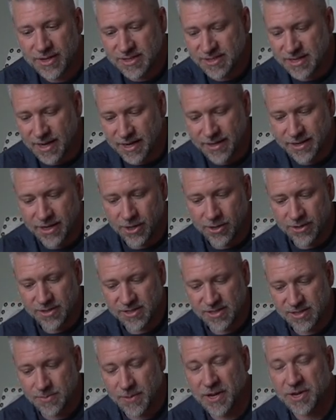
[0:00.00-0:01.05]
and secondary
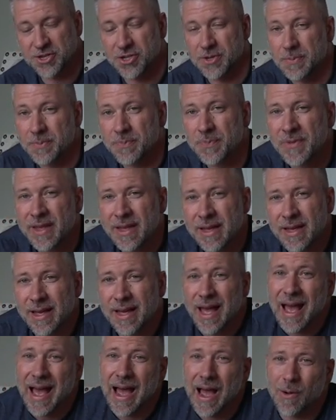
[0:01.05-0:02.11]
suspension.
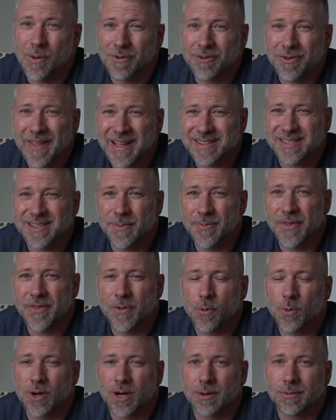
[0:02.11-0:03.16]
However, that's something
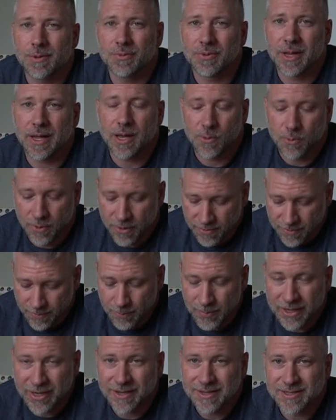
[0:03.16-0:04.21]
that we're gonna be playing
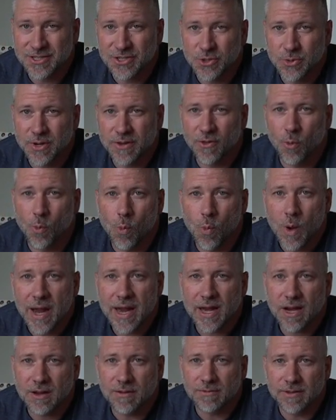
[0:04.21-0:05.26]
with, because due to the
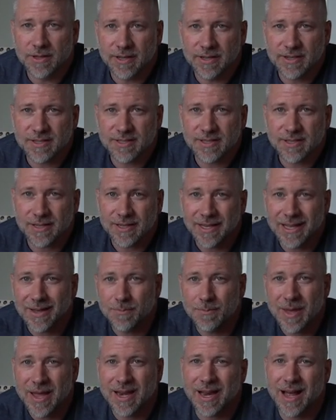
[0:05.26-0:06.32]
weight of this, it
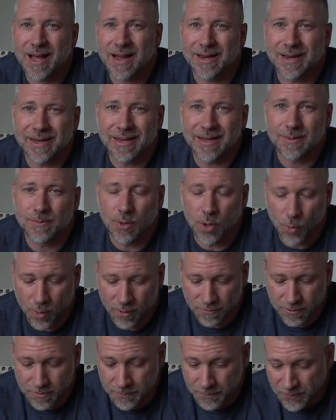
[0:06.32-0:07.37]
may not need both
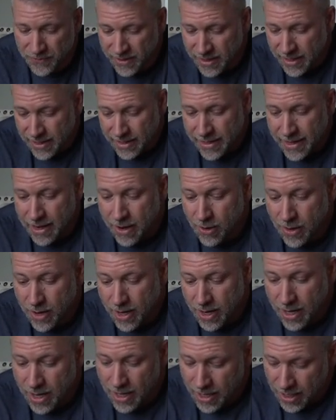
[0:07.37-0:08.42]
of them.
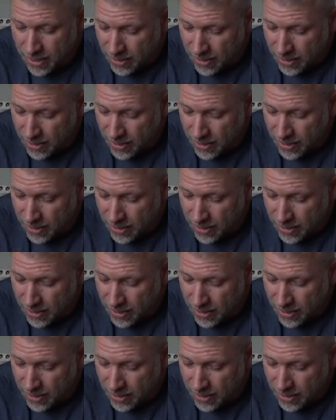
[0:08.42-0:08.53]
Now,